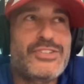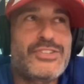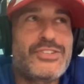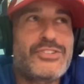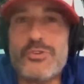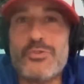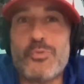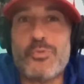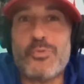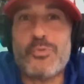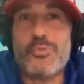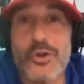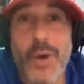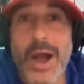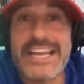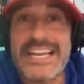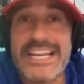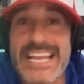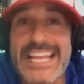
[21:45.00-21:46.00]
dude, what
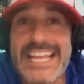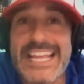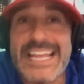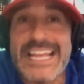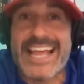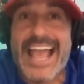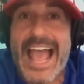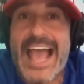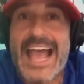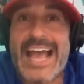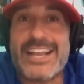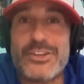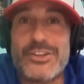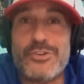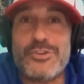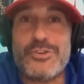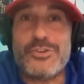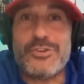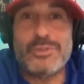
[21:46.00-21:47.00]
do I need to
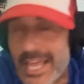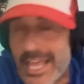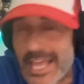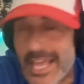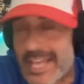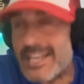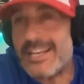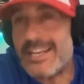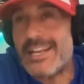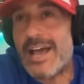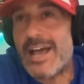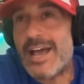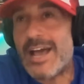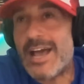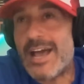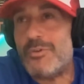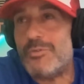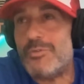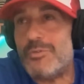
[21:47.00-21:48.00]
add? You laid it out
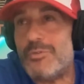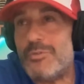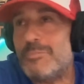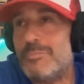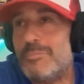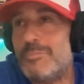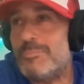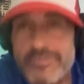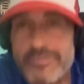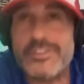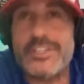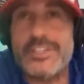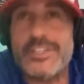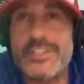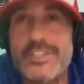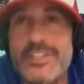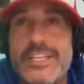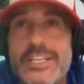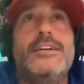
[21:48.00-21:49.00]
beautifully.
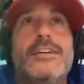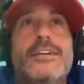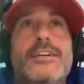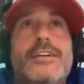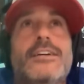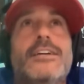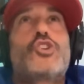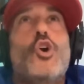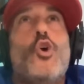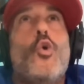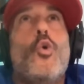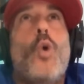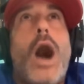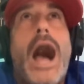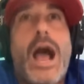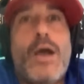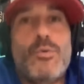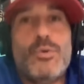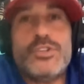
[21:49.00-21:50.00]

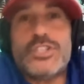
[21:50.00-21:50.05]
So I